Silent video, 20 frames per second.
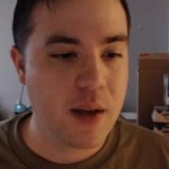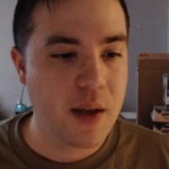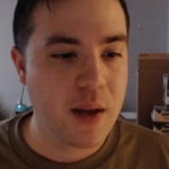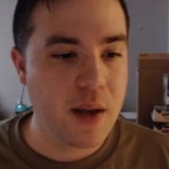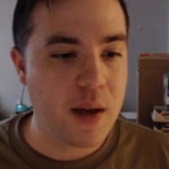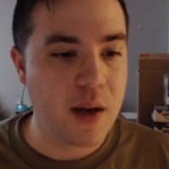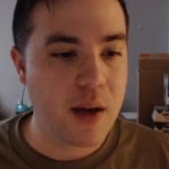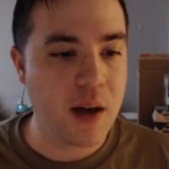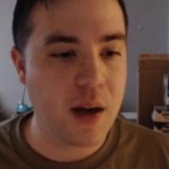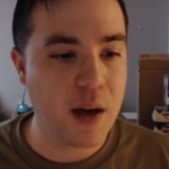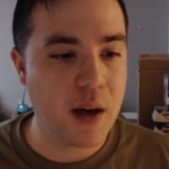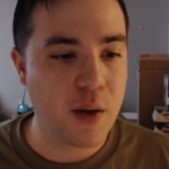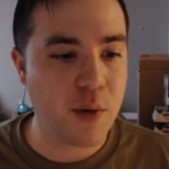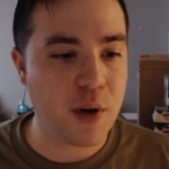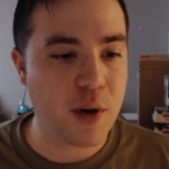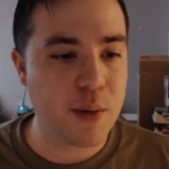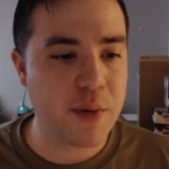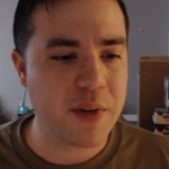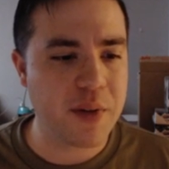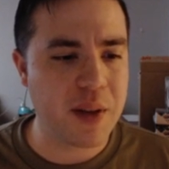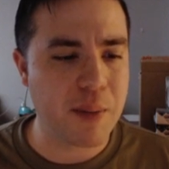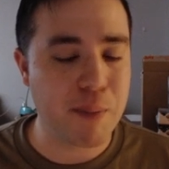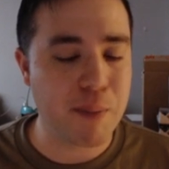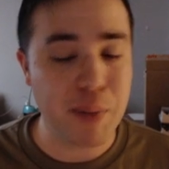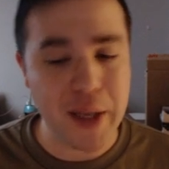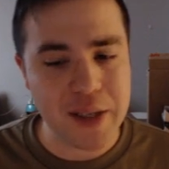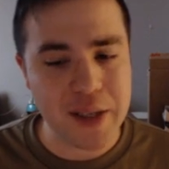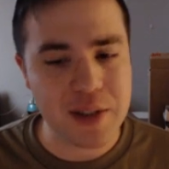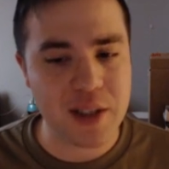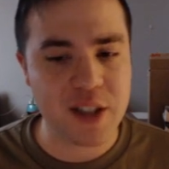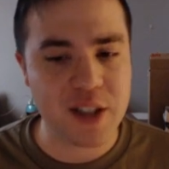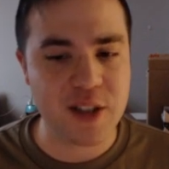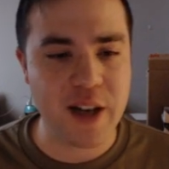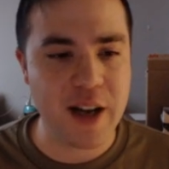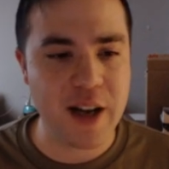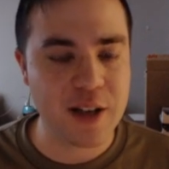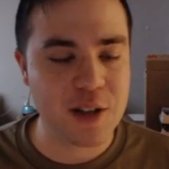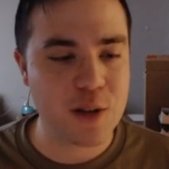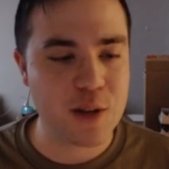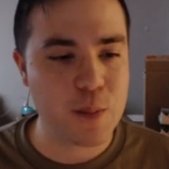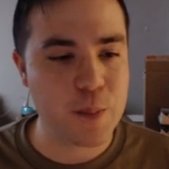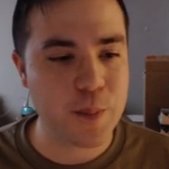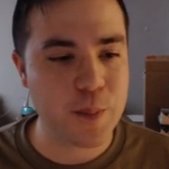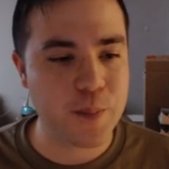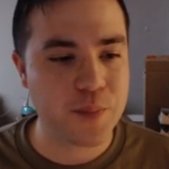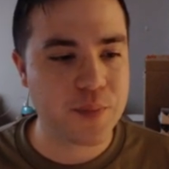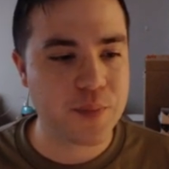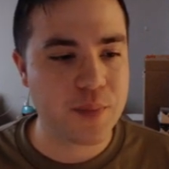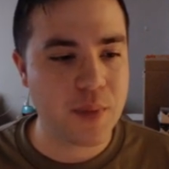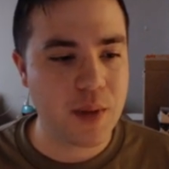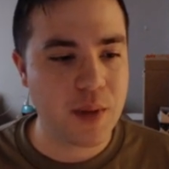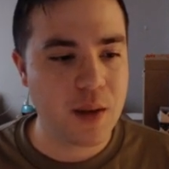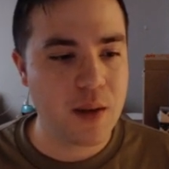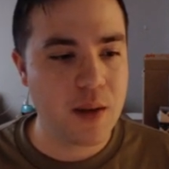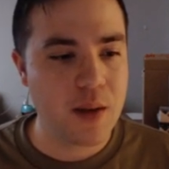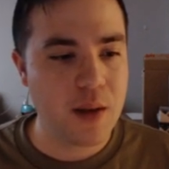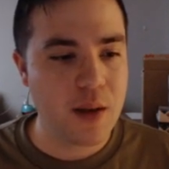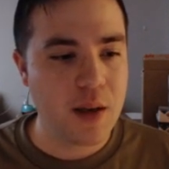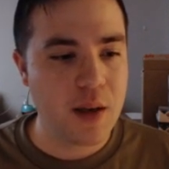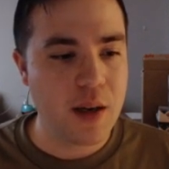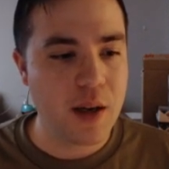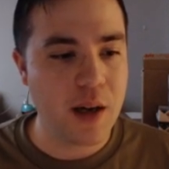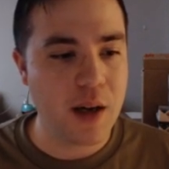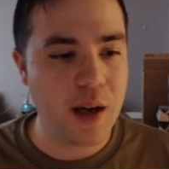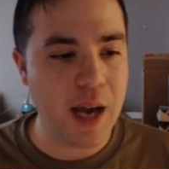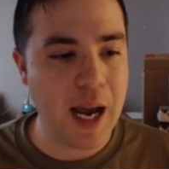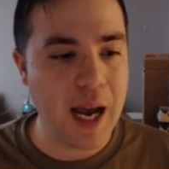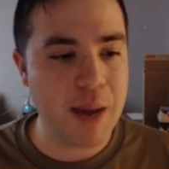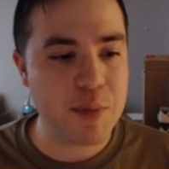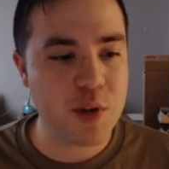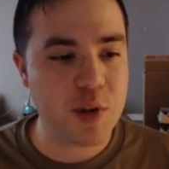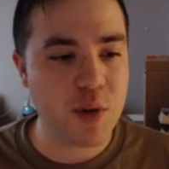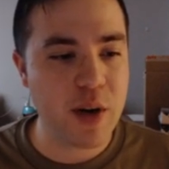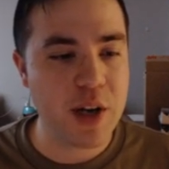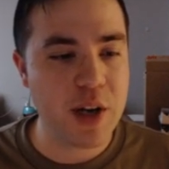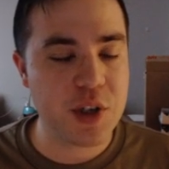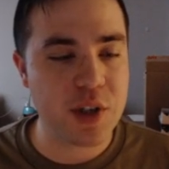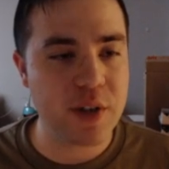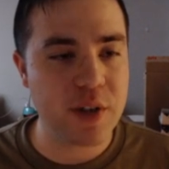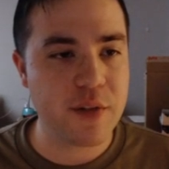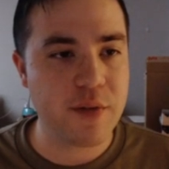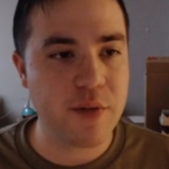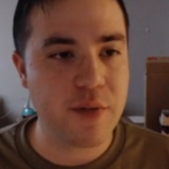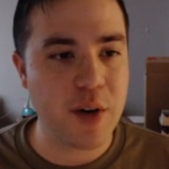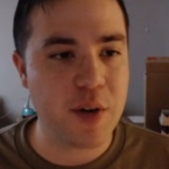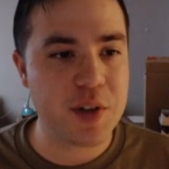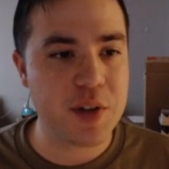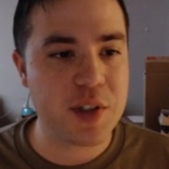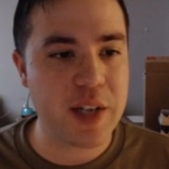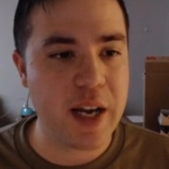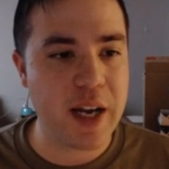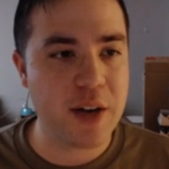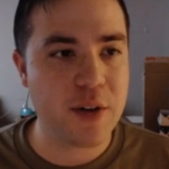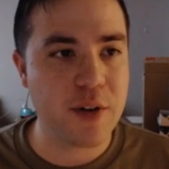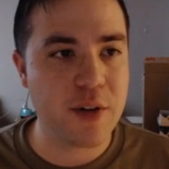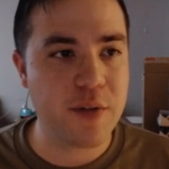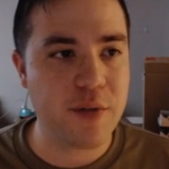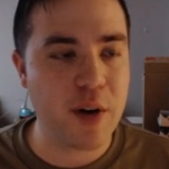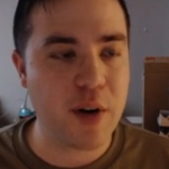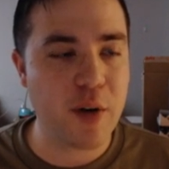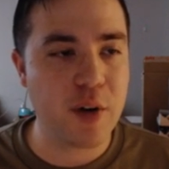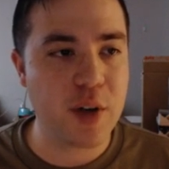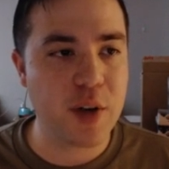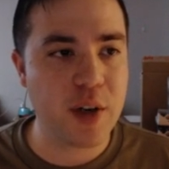We're going to move into the blessings next. Abjuration, very standard, very good